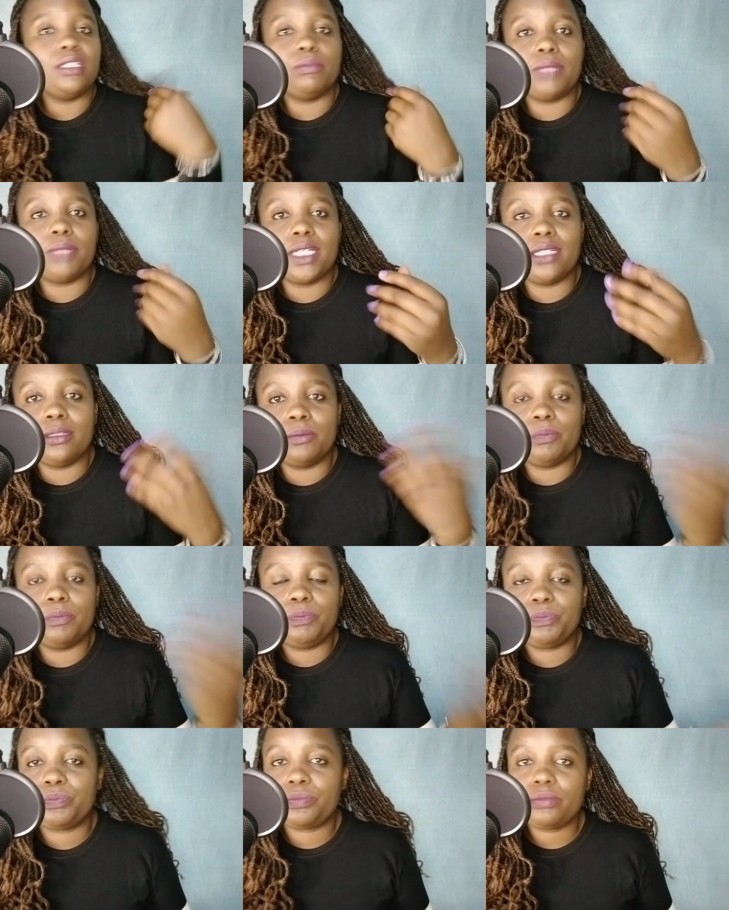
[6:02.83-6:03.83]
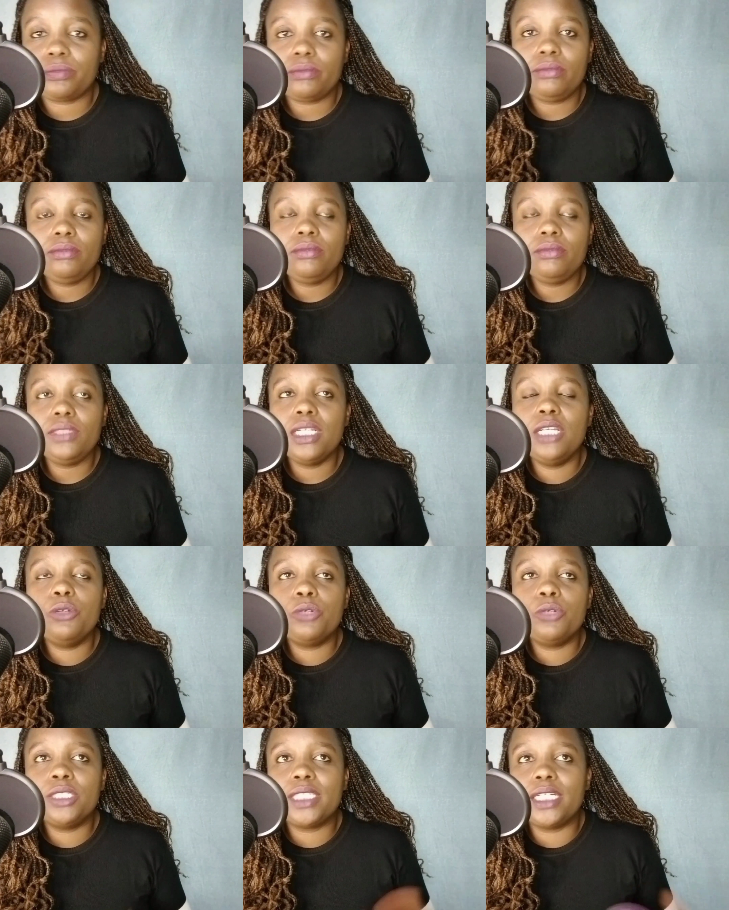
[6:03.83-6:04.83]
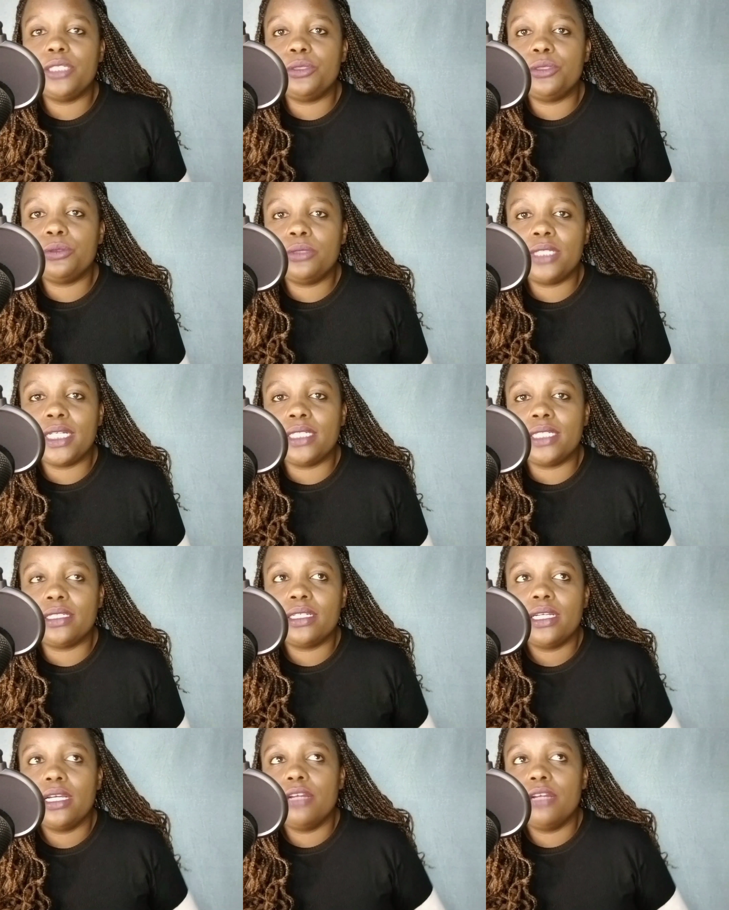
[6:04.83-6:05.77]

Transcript: in what I do, like,